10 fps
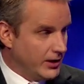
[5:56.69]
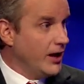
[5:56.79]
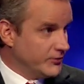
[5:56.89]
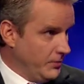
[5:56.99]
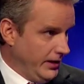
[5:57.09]

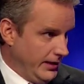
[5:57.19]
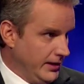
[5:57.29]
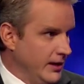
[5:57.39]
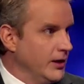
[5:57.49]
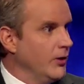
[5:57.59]
costs money.
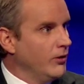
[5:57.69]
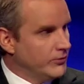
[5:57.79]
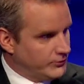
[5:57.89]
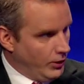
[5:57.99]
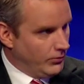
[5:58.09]

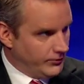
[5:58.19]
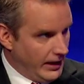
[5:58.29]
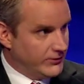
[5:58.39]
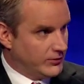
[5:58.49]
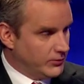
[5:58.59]
So
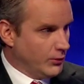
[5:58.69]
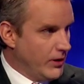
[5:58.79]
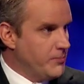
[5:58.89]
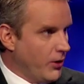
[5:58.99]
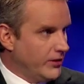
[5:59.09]
that's the
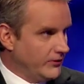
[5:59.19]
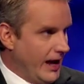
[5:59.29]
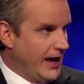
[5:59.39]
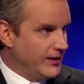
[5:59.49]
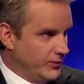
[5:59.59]
great part is
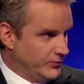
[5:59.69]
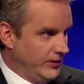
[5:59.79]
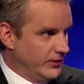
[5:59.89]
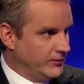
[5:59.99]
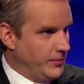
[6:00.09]
adding those
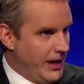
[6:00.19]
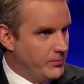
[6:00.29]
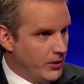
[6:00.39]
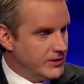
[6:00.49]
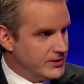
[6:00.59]
things. The bad
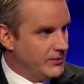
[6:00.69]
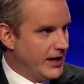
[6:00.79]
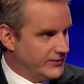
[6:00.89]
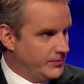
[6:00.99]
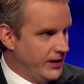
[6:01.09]
part is somebody
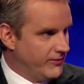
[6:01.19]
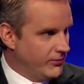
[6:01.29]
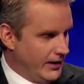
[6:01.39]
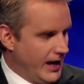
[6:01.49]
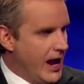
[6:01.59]
has to pay for
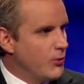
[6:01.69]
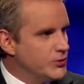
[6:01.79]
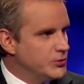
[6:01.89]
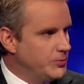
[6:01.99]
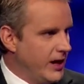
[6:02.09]
that. How
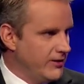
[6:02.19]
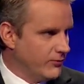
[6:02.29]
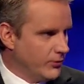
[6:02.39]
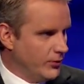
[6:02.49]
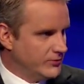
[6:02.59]
would you pay
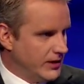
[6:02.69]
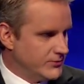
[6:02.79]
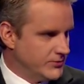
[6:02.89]
for those extra